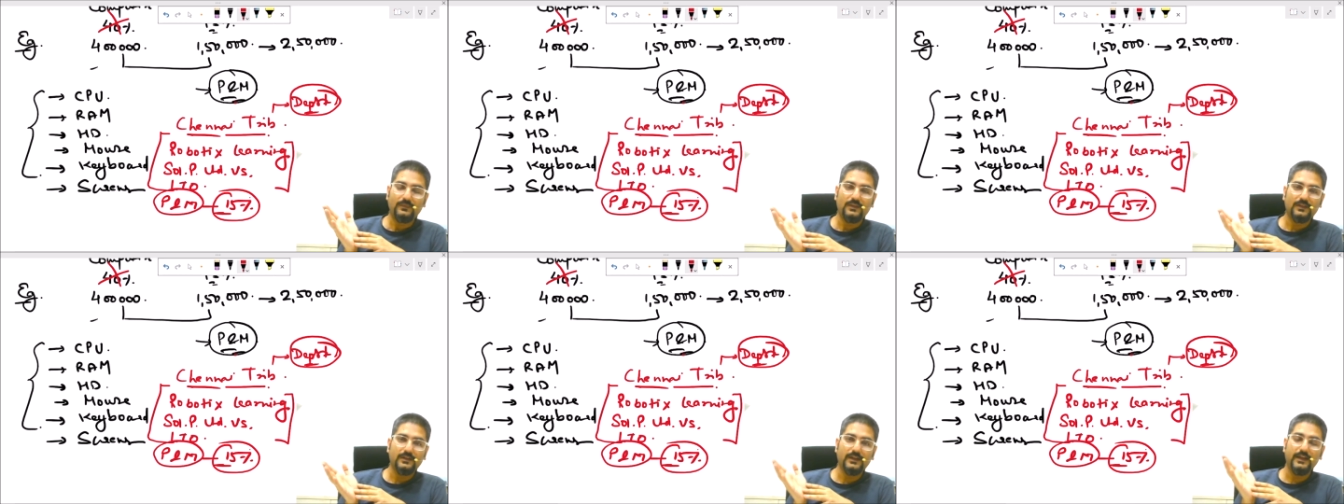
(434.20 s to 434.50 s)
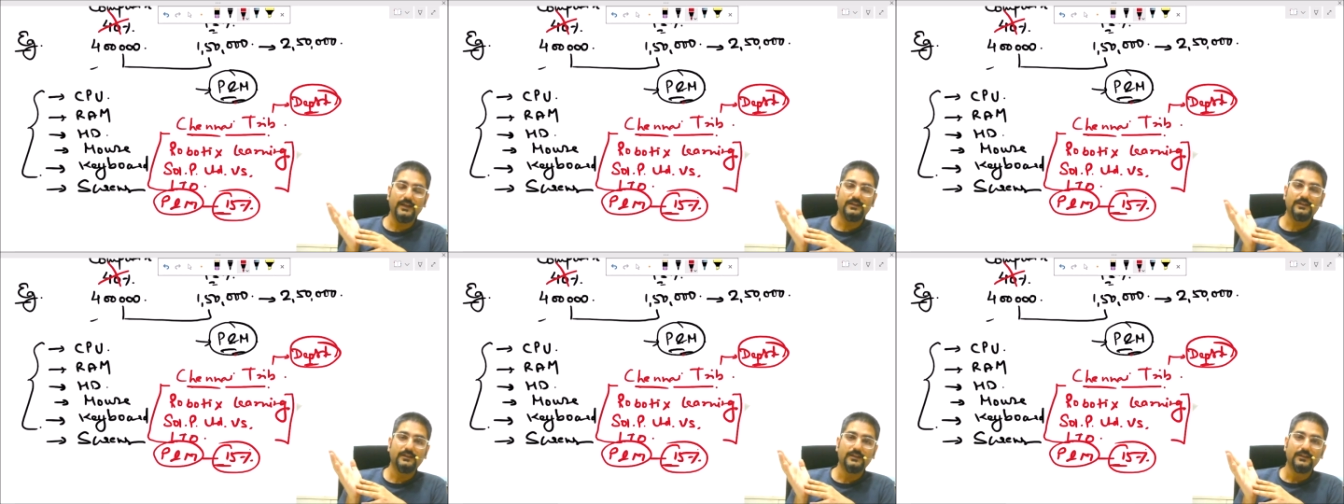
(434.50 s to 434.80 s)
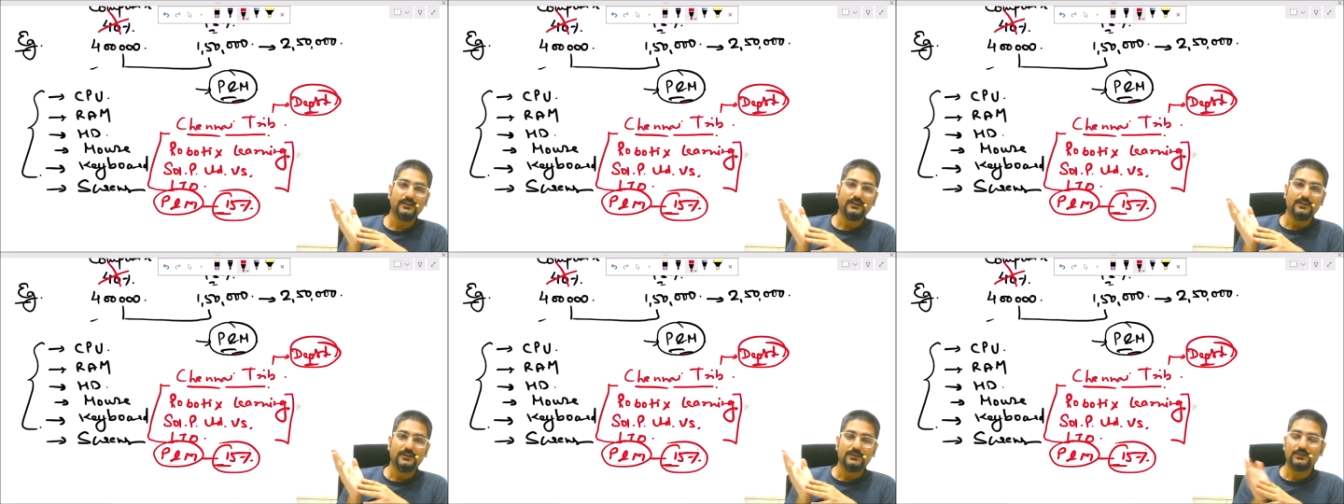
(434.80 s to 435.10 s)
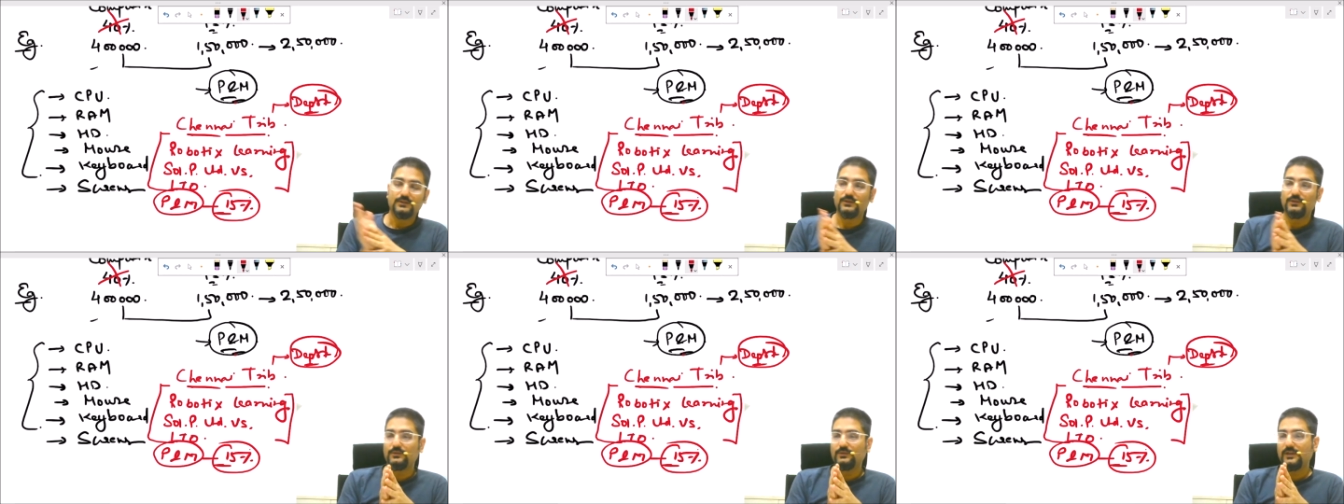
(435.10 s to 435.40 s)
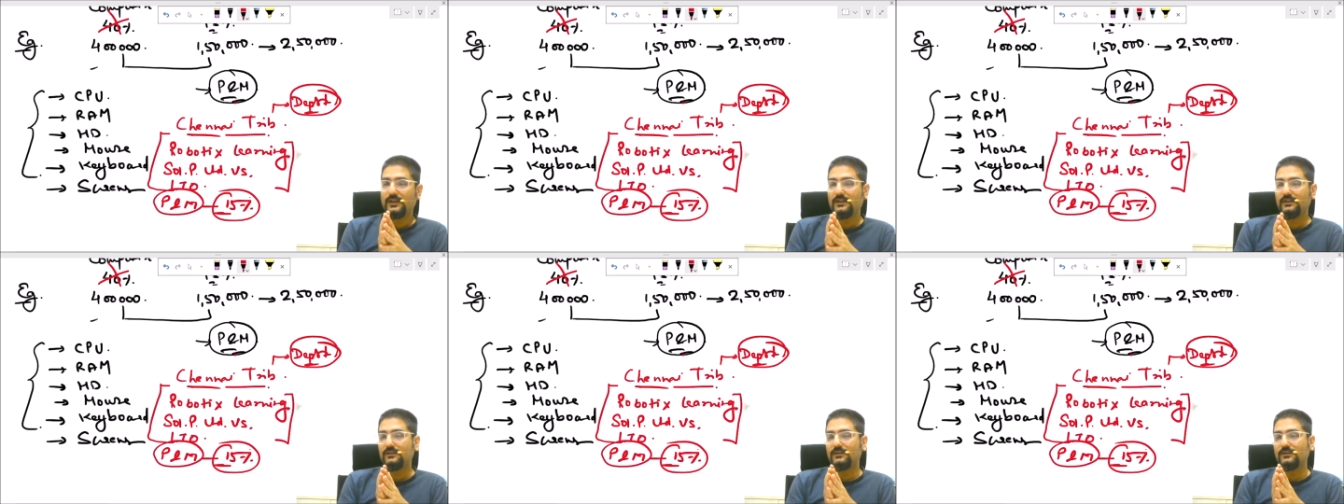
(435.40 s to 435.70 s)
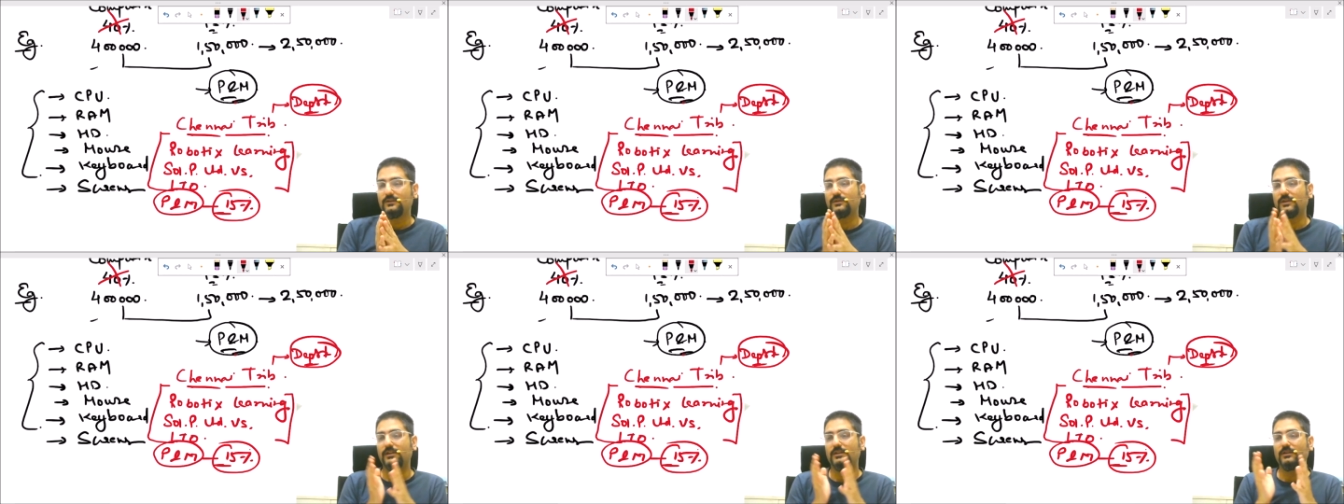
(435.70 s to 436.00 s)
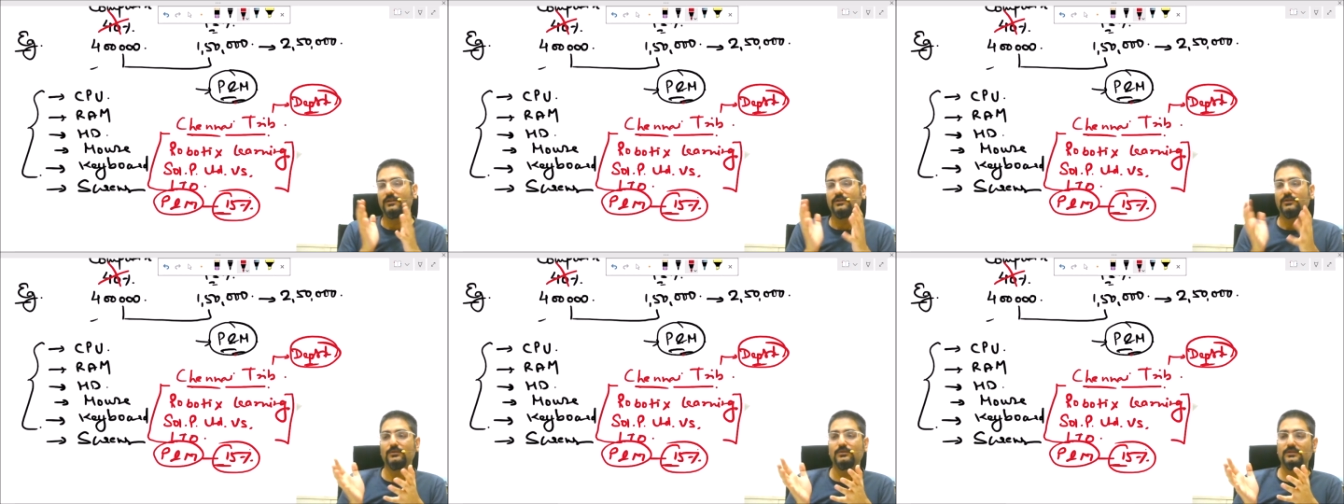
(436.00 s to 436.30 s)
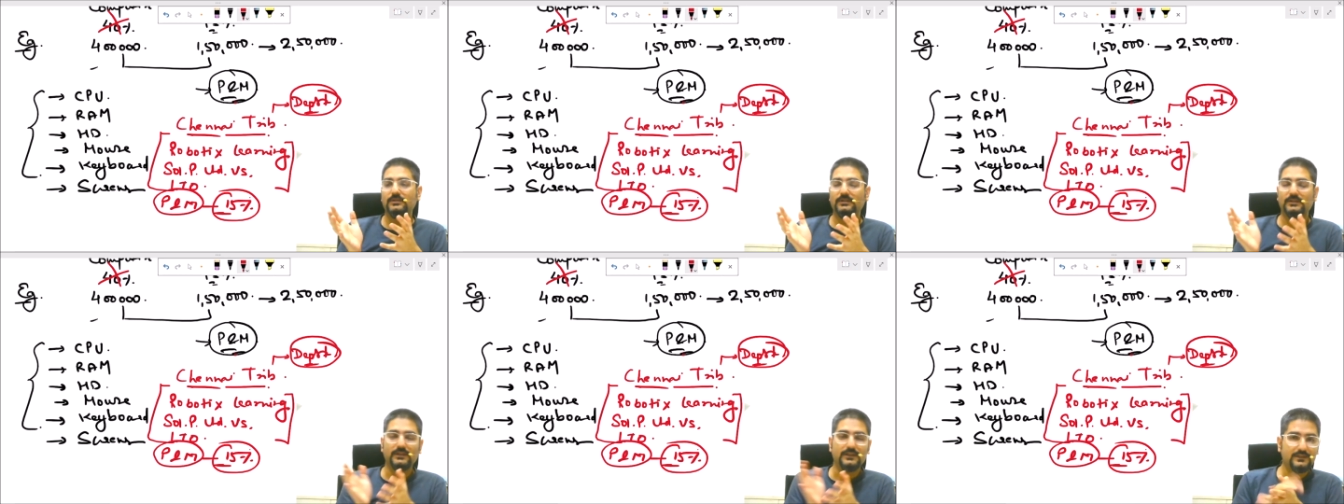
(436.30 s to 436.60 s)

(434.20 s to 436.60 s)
right? So you can you can use